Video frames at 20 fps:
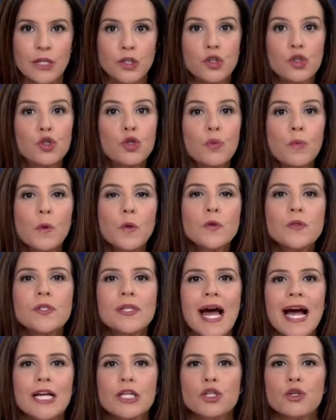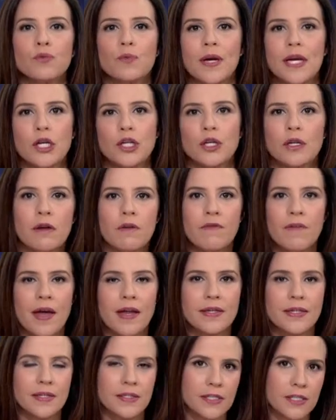supersaturation
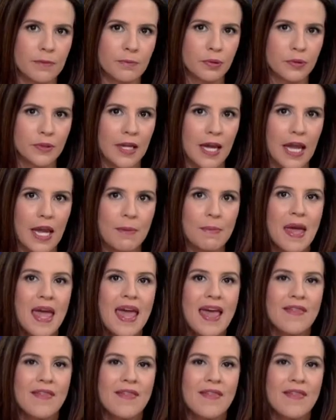event is to blame